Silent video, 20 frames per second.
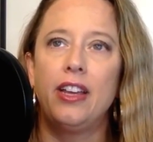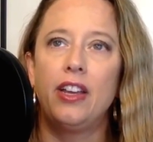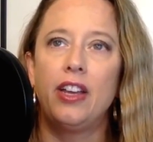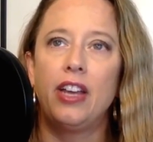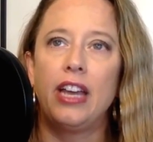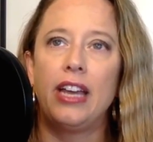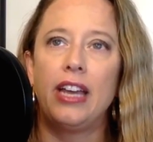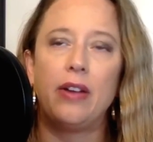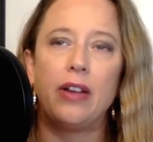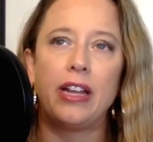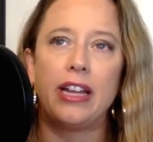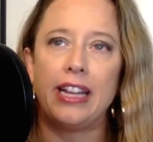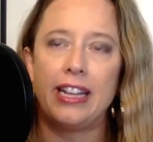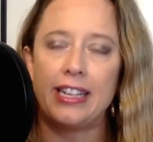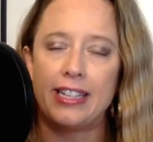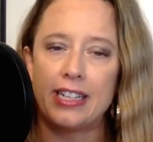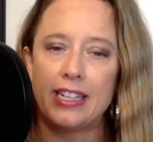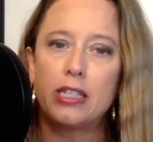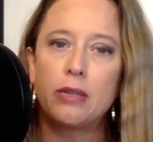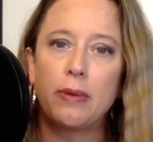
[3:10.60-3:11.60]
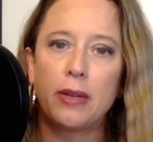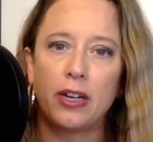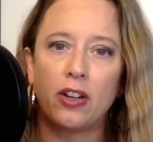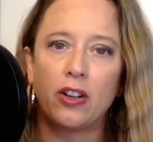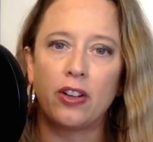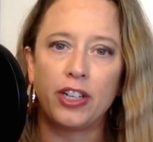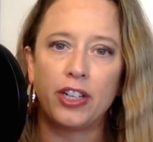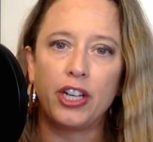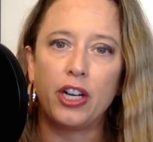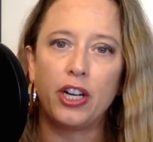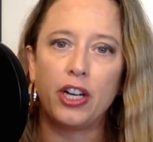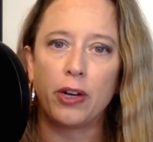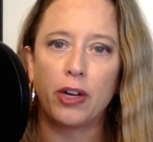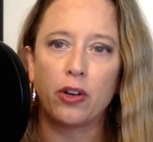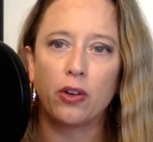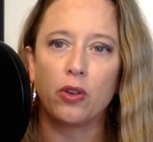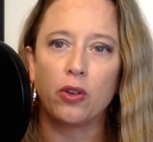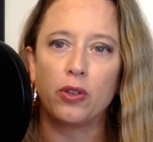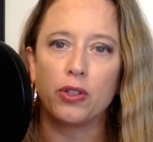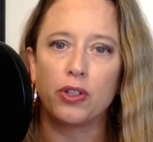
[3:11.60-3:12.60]
it does depend on, what your
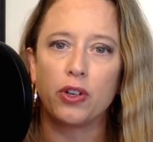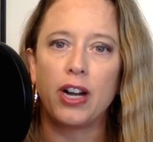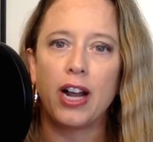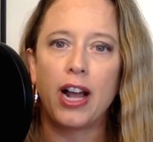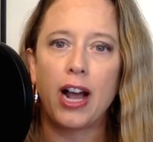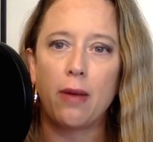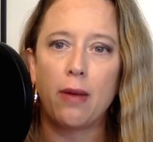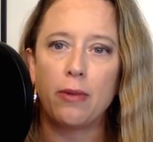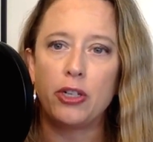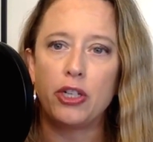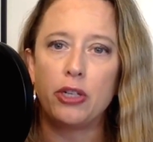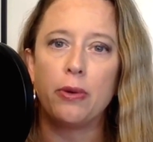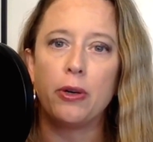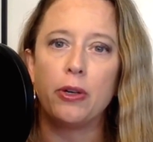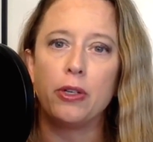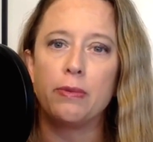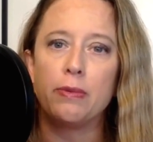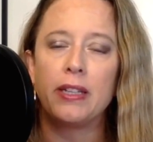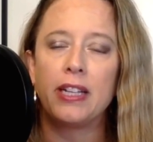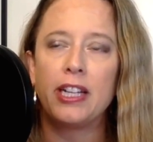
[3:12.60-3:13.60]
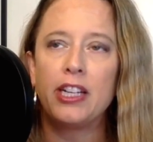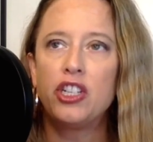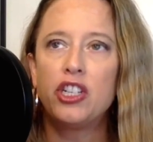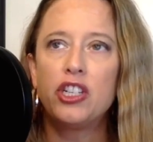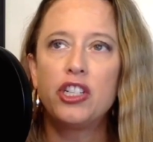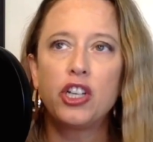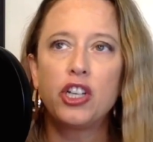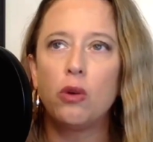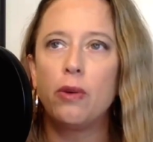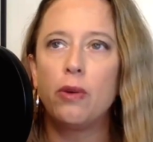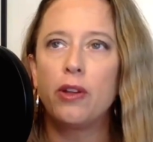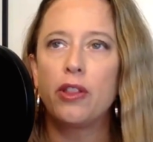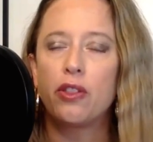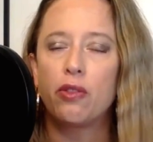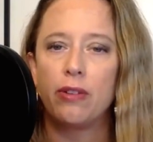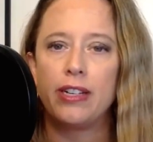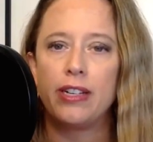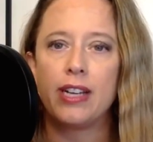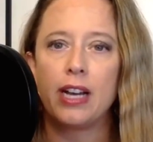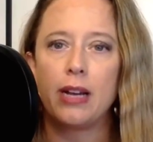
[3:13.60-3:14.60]
goals are and how much you post. But let's just go with
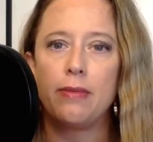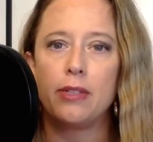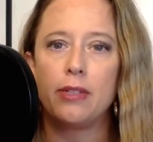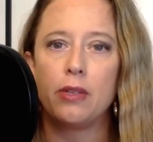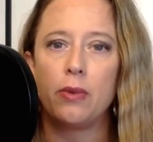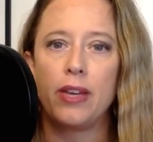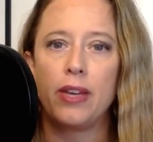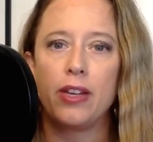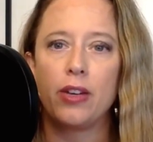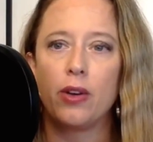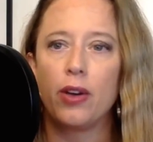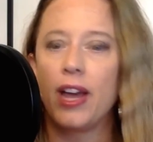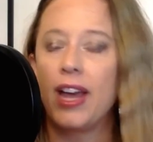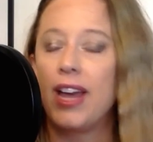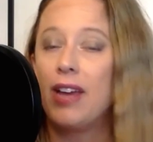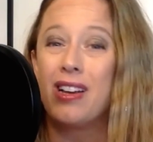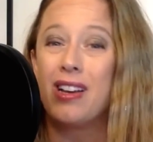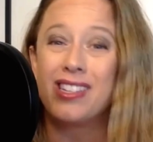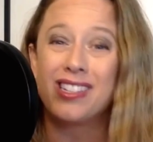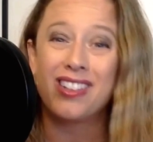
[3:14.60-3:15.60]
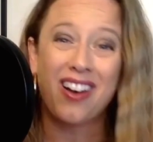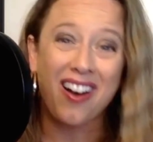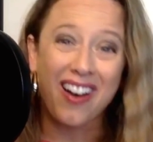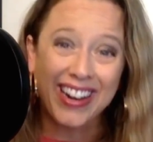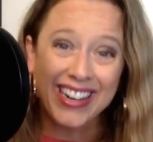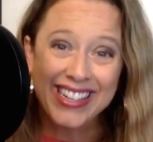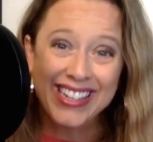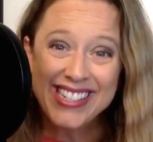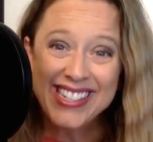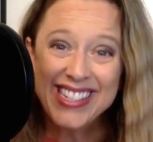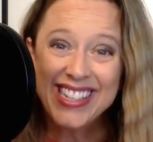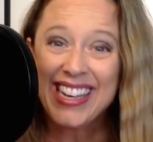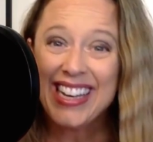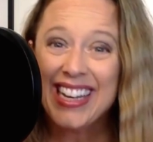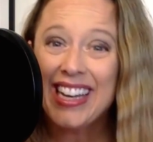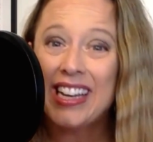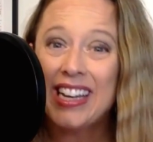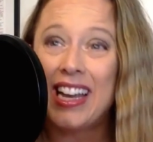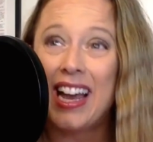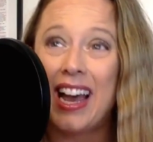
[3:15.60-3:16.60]
3 times a week, okay? Because honestly,
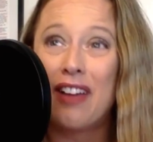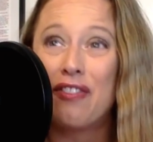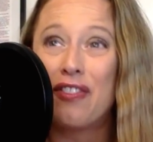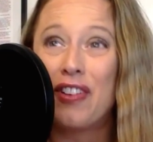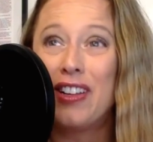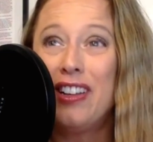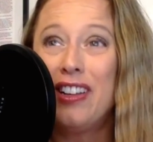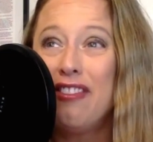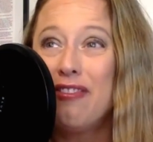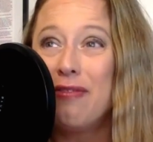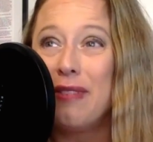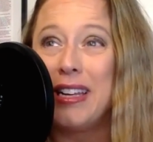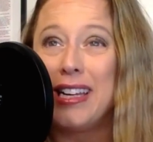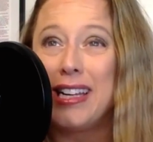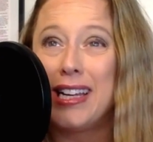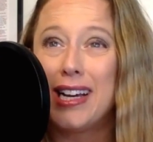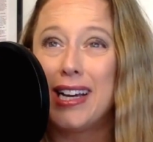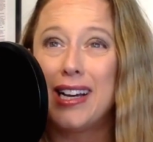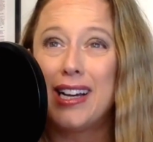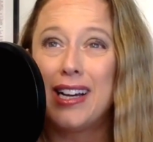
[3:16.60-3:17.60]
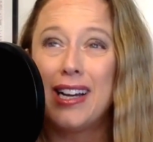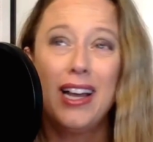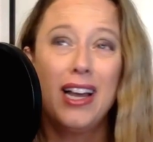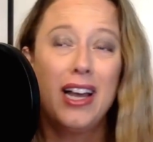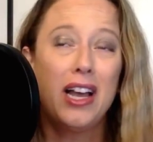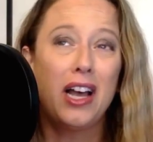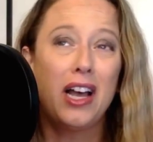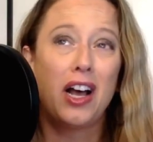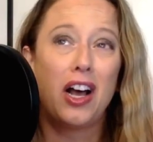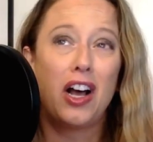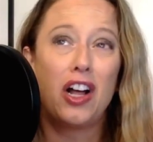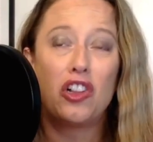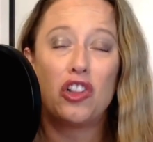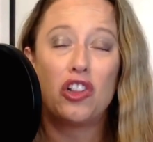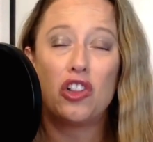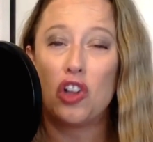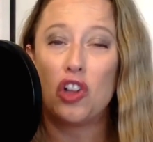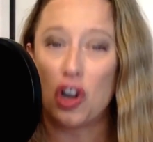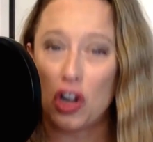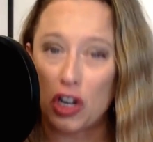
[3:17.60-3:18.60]
at Fun Love Media, a
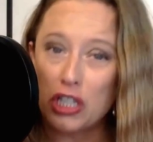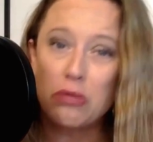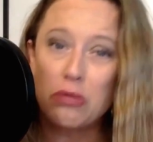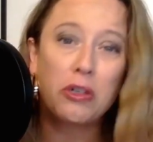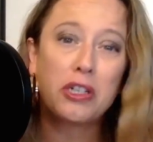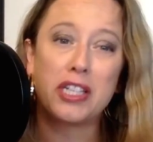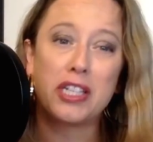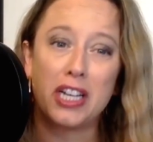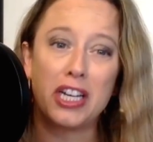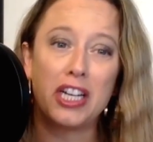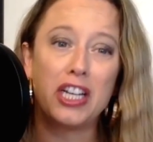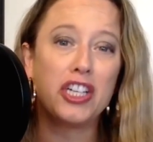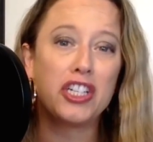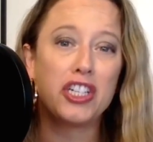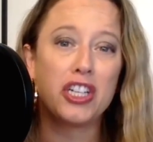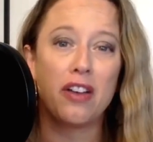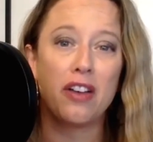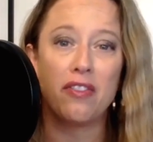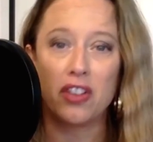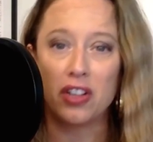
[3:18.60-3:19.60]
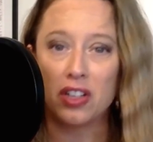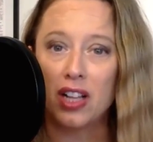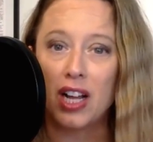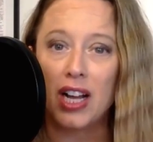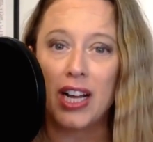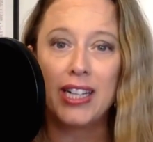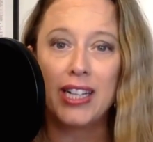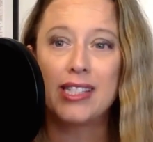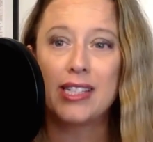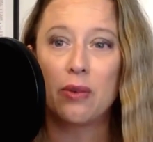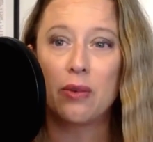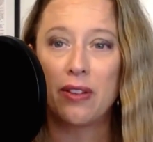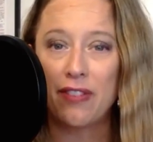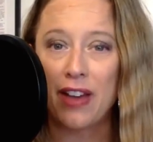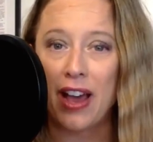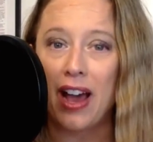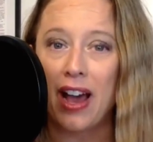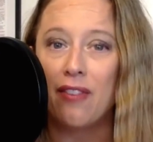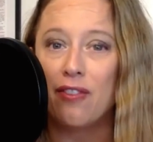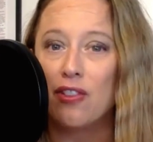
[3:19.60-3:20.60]
large percentage of the clients that we've
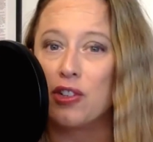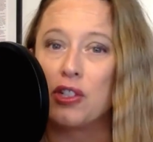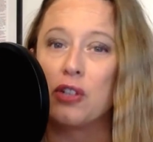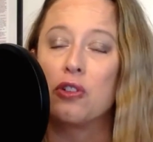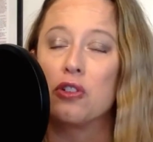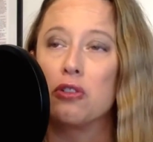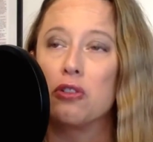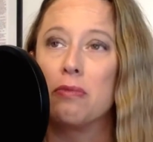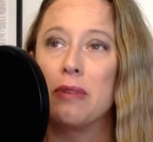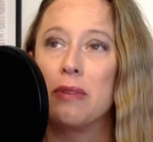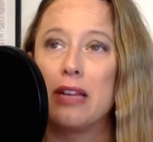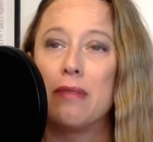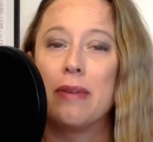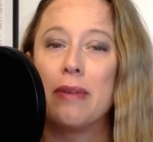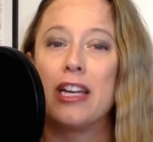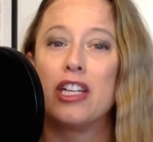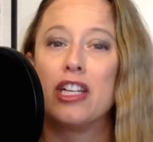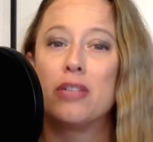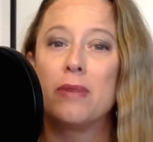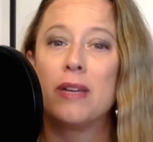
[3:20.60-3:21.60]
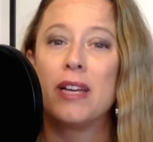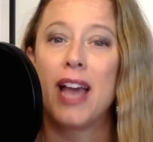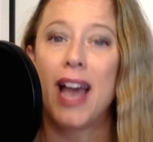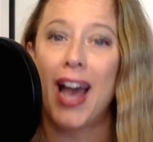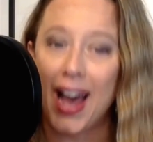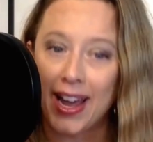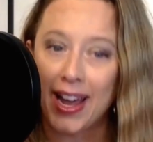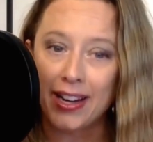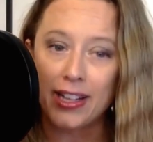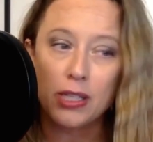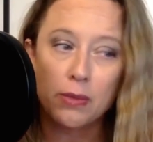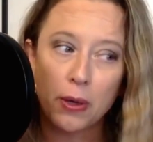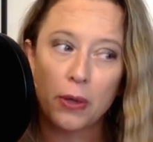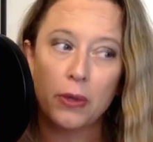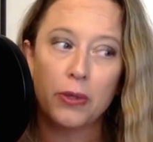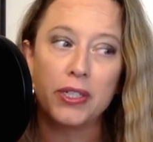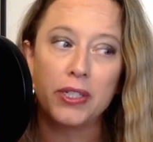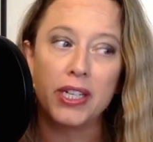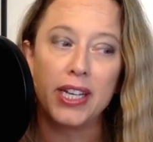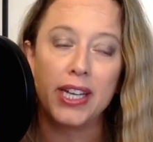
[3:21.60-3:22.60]
had for social media management had us
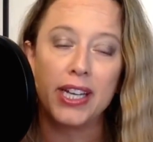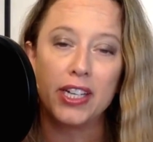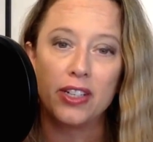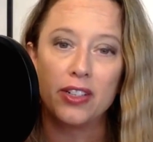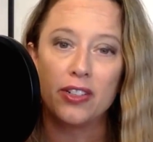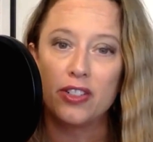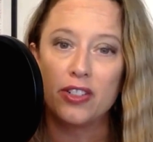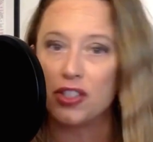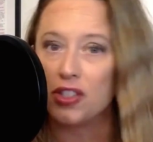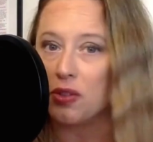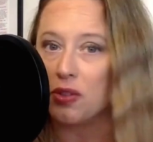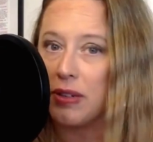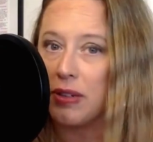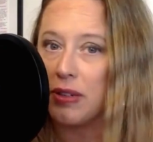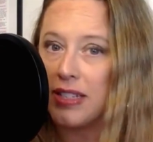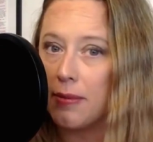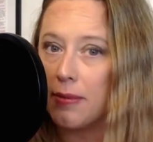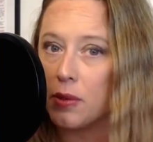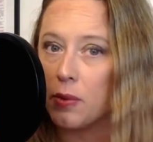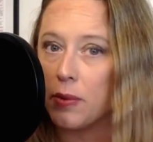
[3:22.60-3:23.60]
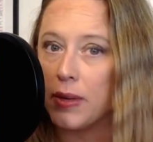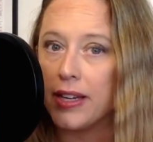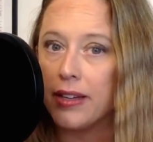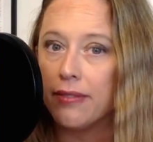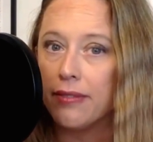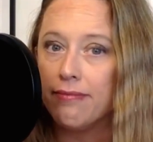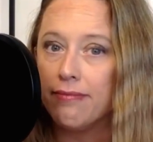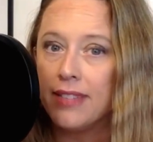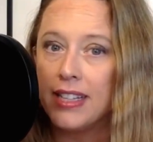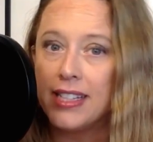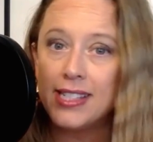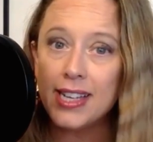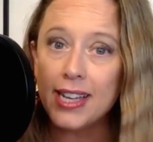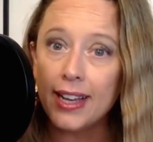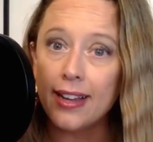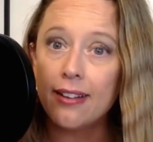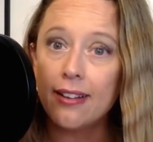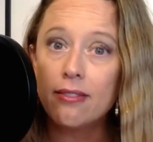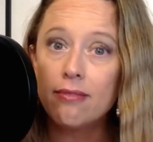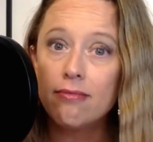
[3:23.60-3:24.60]
posting just 3 times a week. That's it.
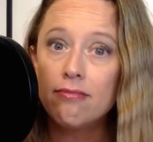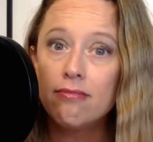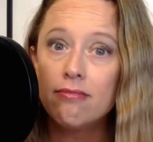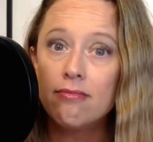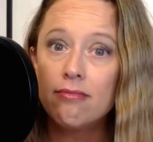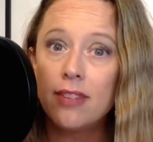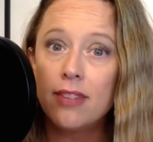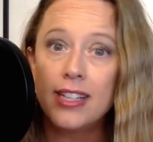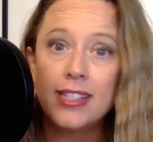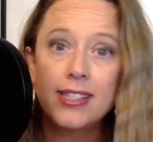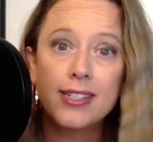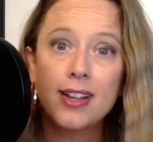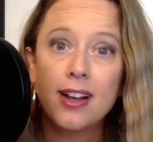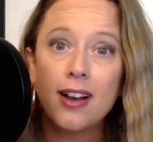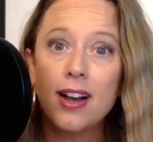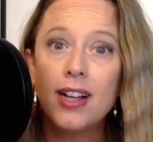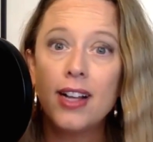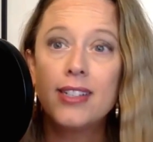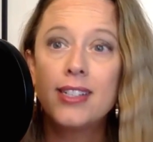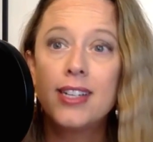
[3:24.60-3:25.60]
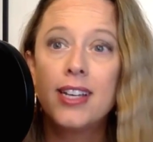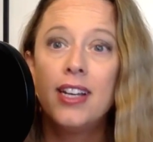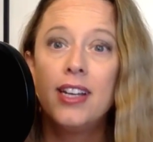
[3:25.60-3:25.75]
It's not